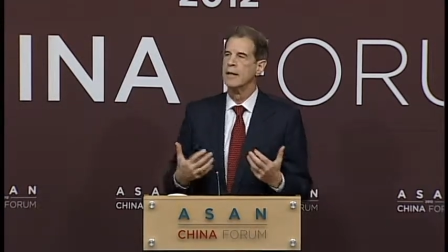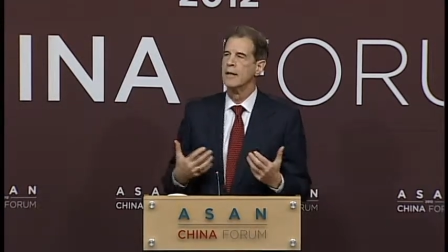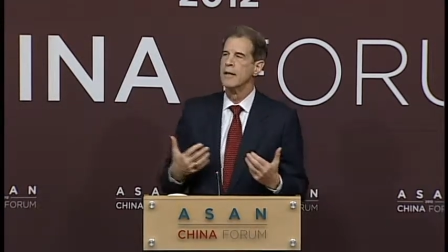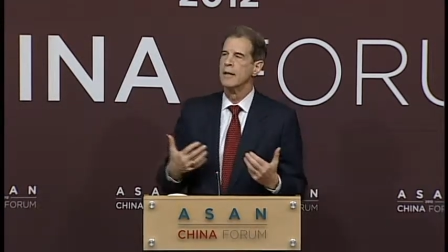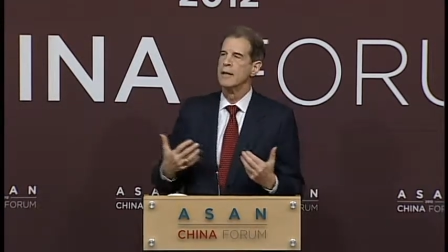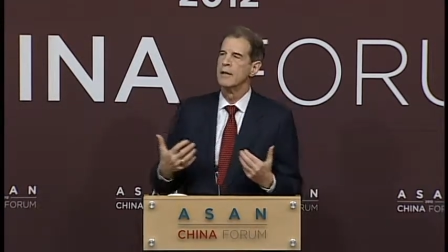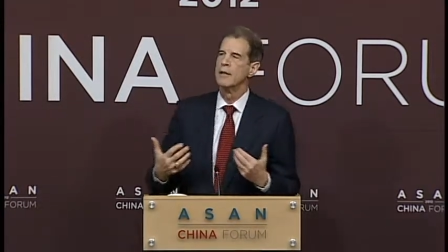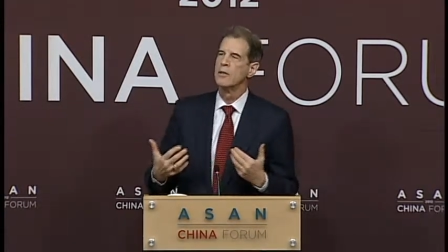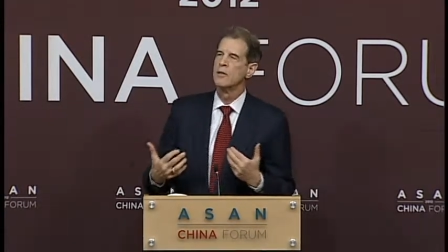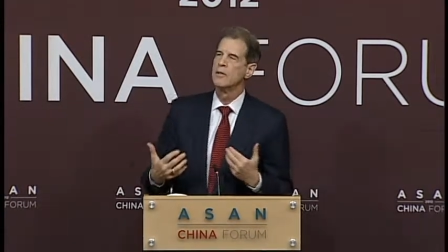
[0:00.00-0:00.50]

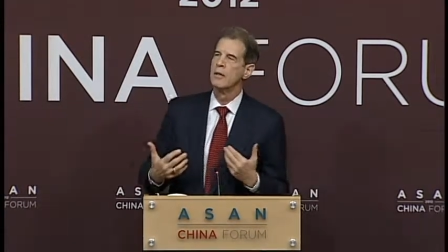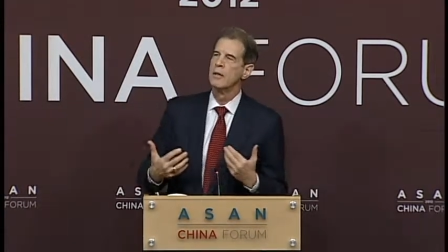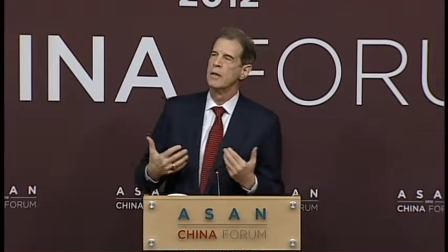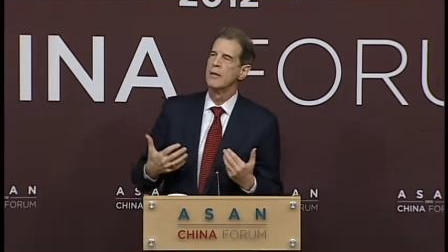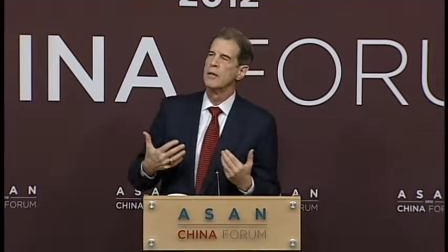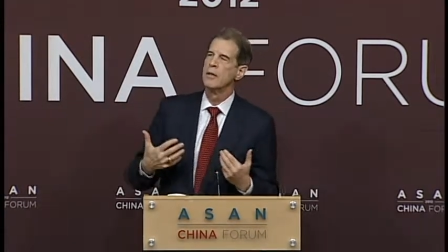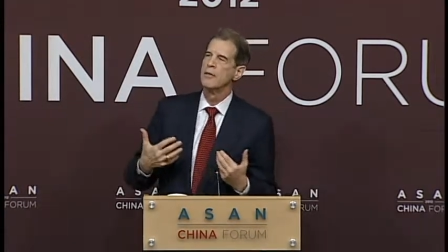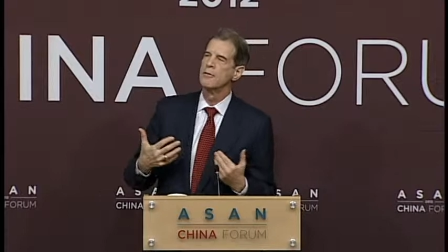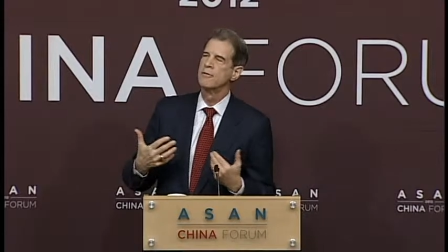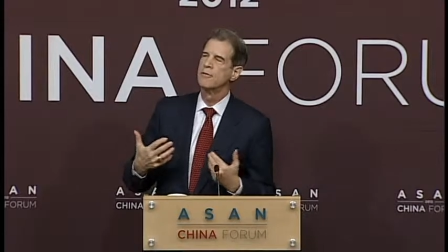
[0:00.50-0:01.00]
This
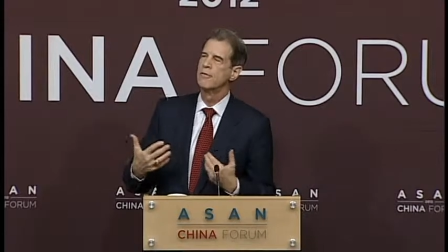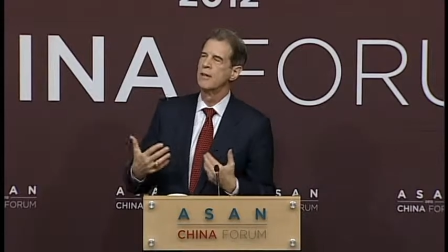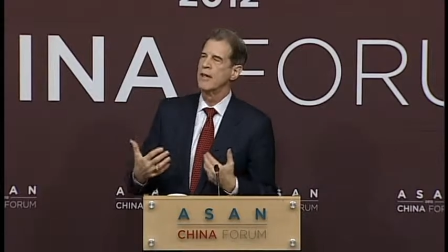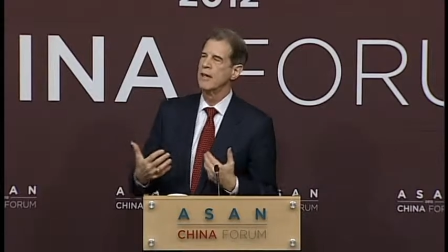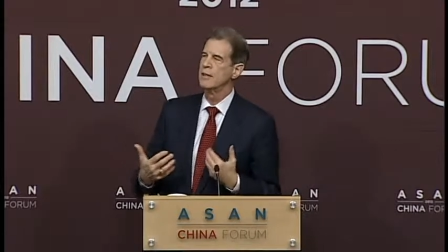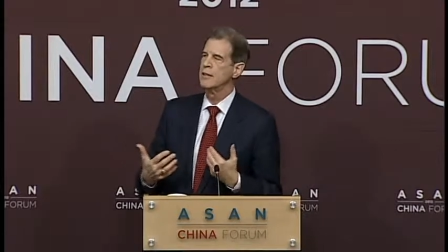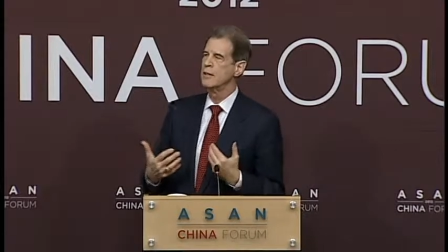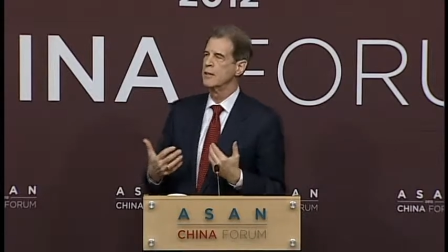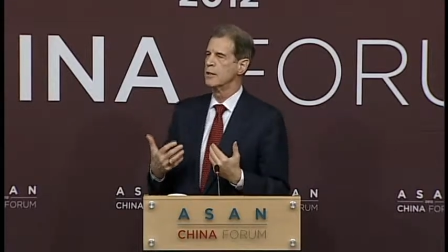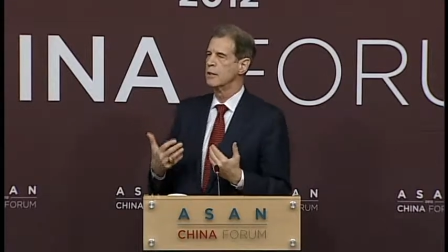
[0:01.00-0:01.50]

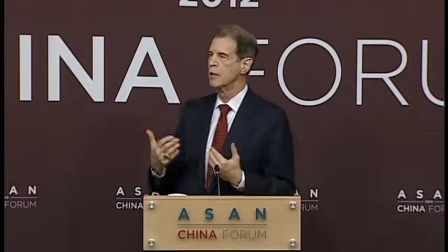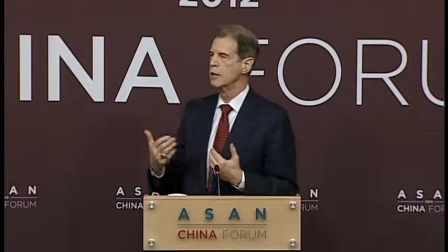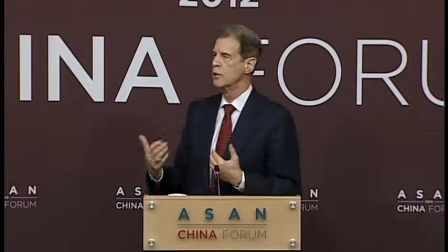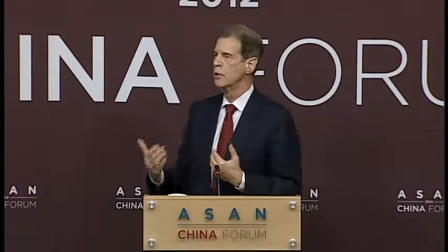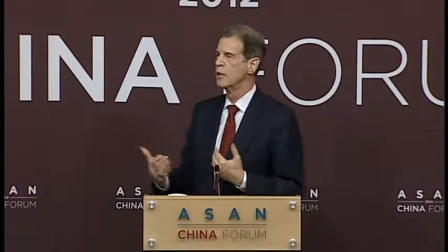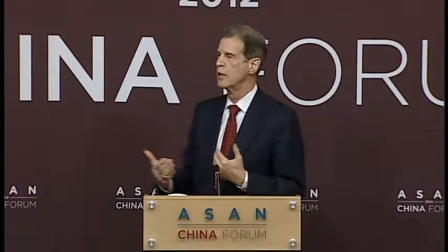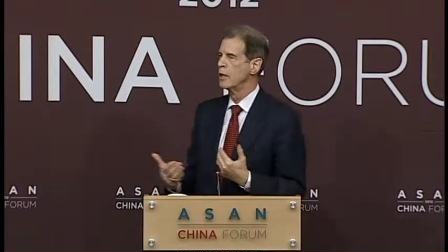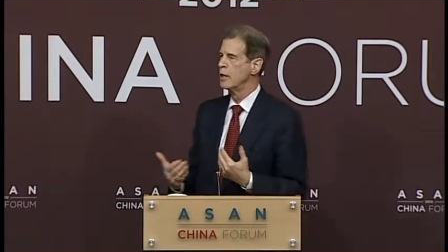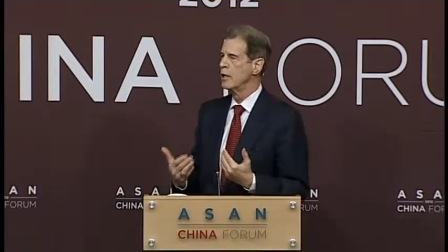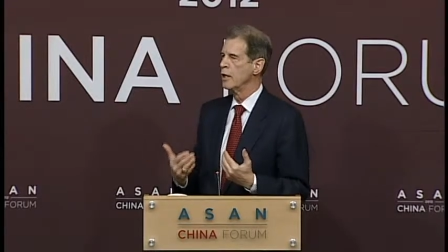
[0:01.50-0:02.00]
affected
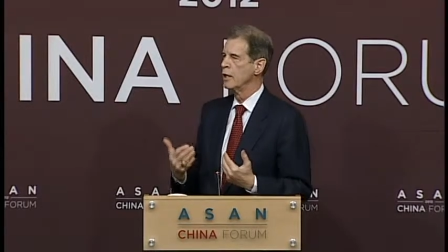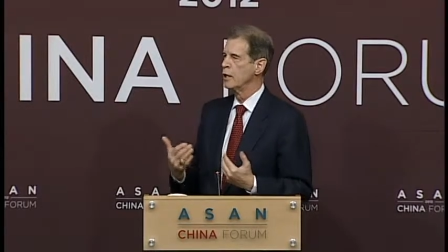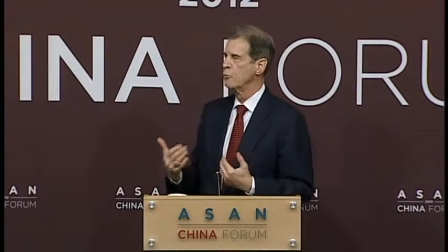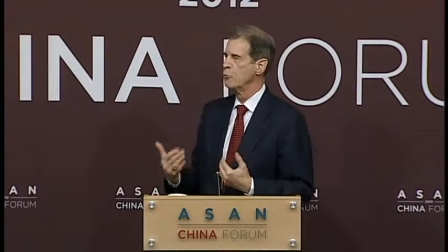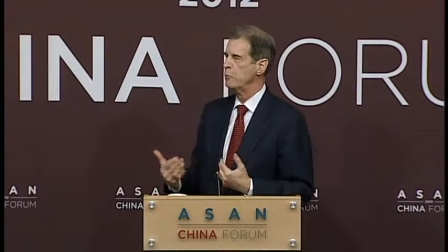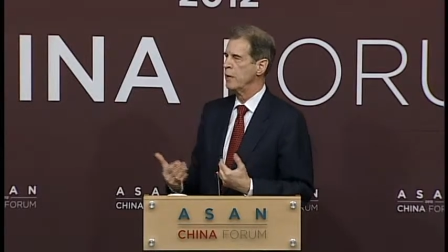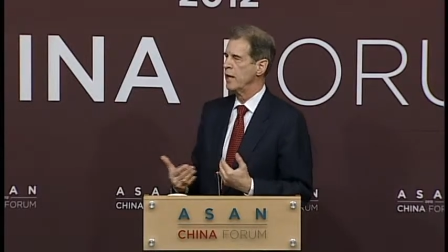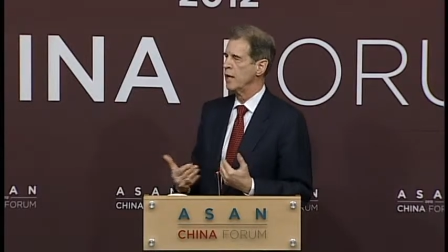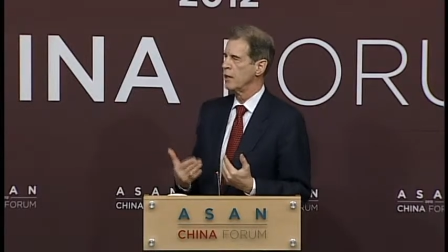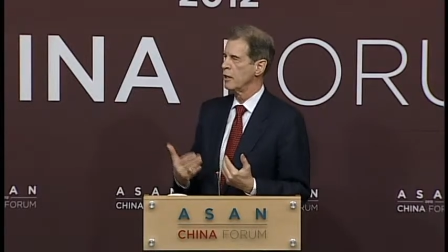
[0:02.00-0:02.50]
the
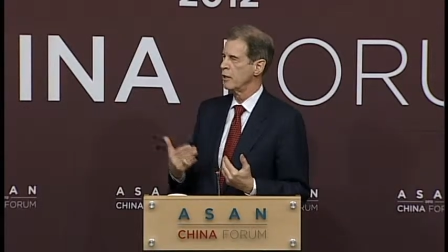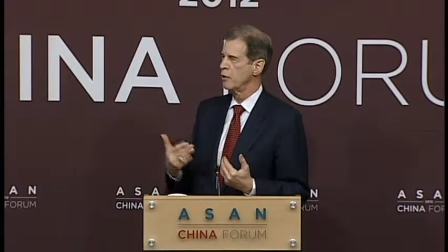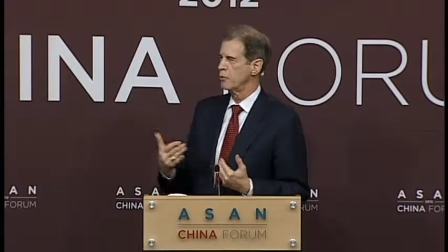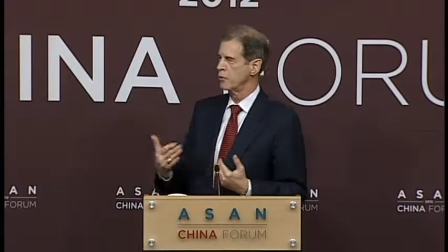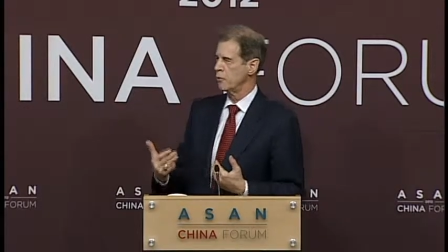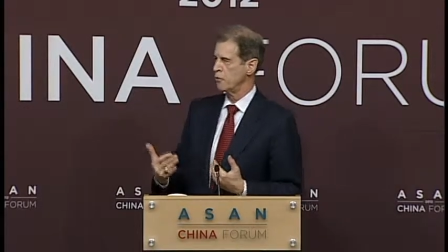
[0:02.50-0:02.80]
balance